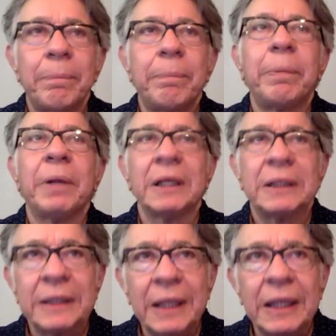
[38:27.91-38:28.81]
but
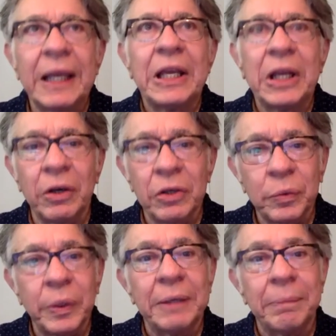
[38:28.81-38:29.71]
as the years
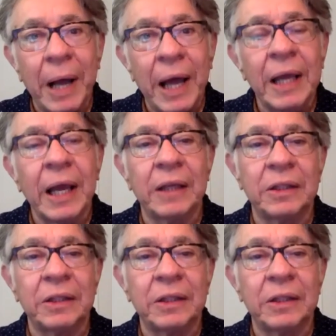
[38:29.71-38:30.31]
went by, I